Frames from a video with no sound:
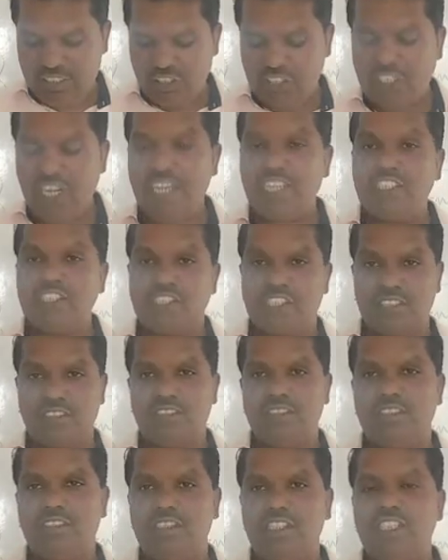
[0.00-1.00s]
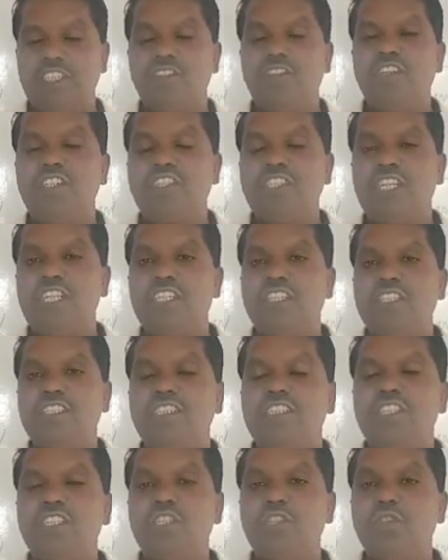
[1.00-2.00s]
shite. It will
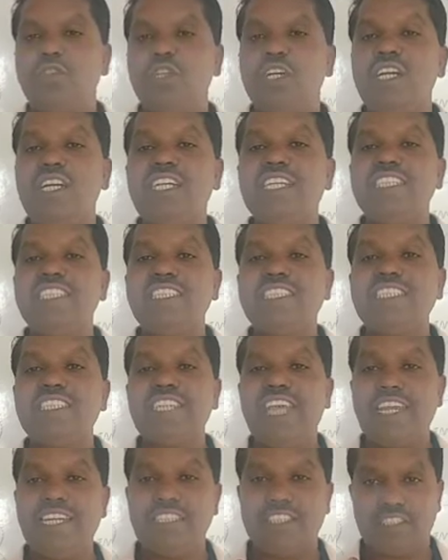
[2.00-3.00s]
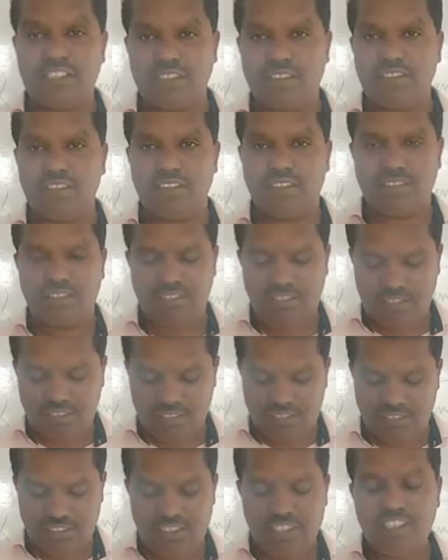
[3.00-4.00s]
change into the shite.
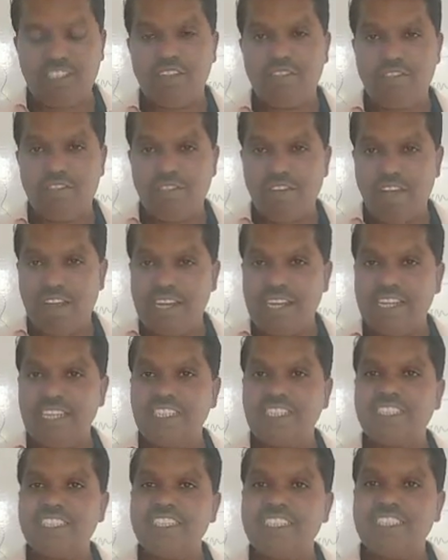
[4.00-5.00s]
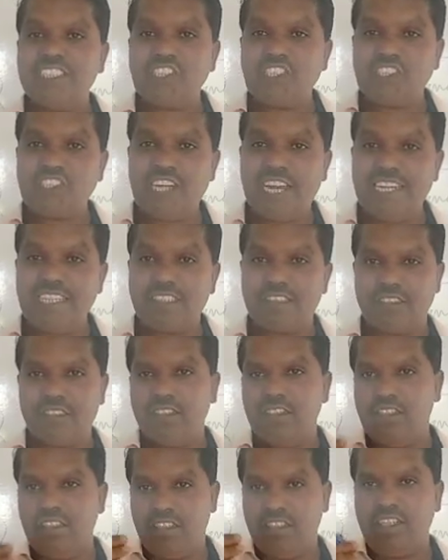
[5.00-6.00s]
See, phyllite, shite.
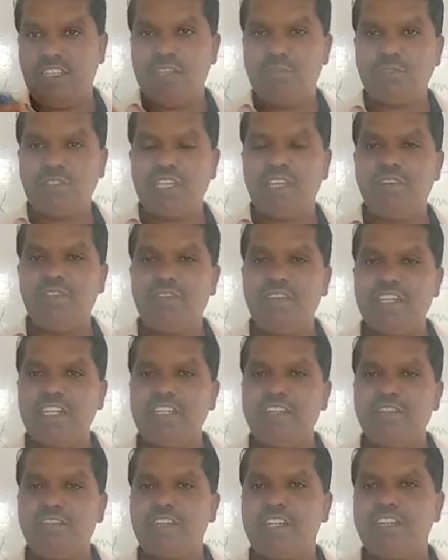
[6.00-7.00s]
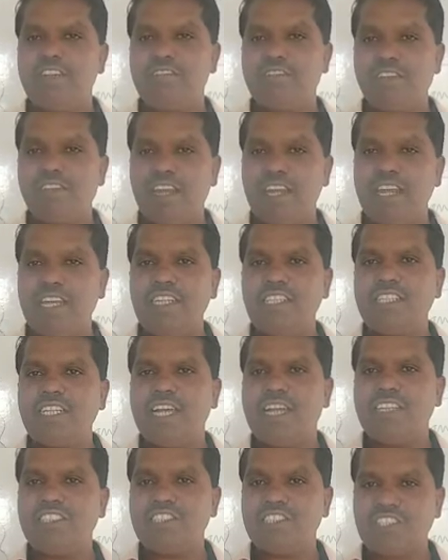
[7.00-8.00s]
Names are very different. Phyllite
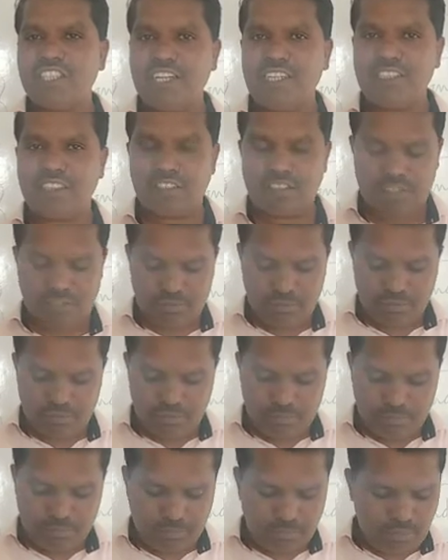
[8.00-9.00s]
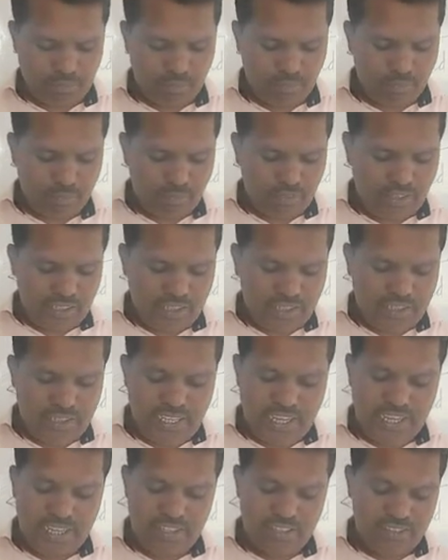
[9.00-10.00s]
and shite.
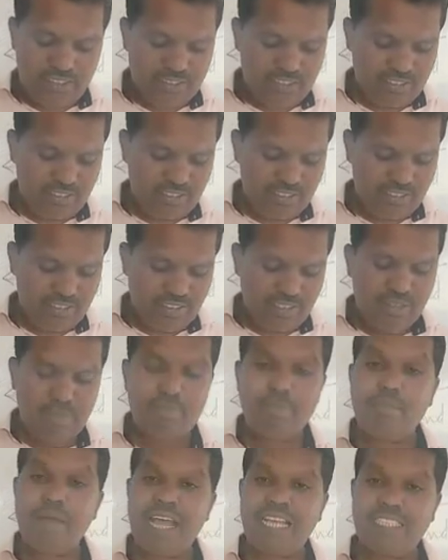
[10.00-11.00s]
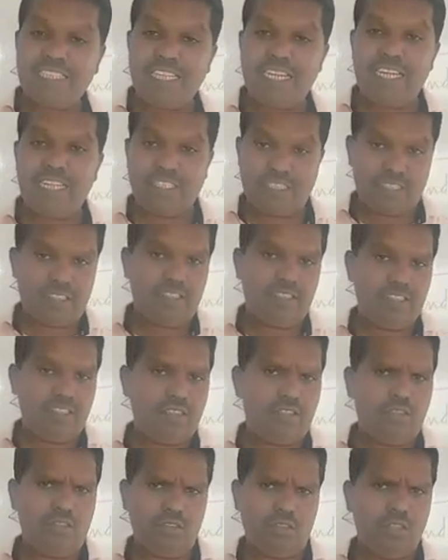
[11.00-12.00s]
Then basalt.
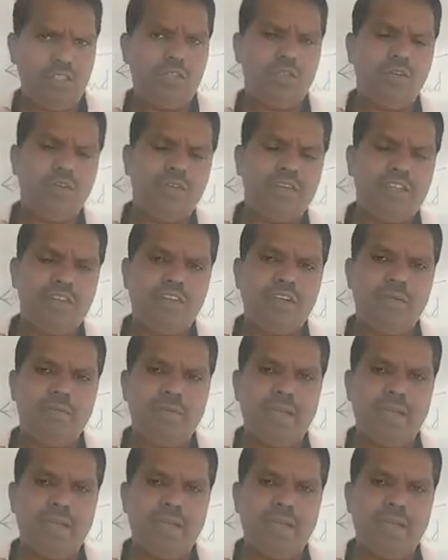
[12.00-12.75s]
You know very well